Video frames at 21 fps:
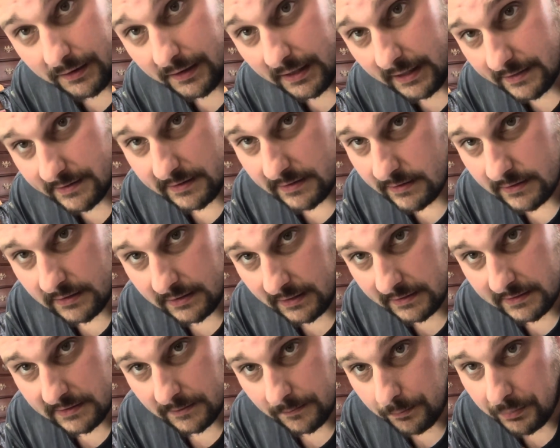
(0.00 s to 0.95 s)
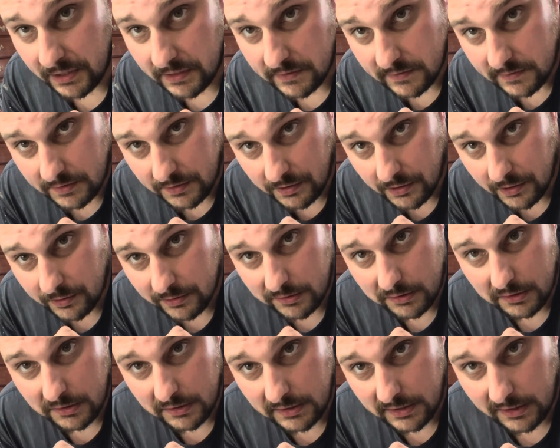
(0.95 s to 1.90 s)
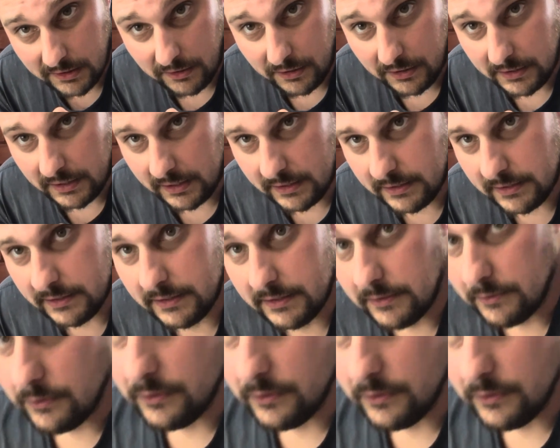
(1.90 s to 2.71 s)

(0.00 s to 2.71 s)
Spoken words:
that's the best zero you can get on any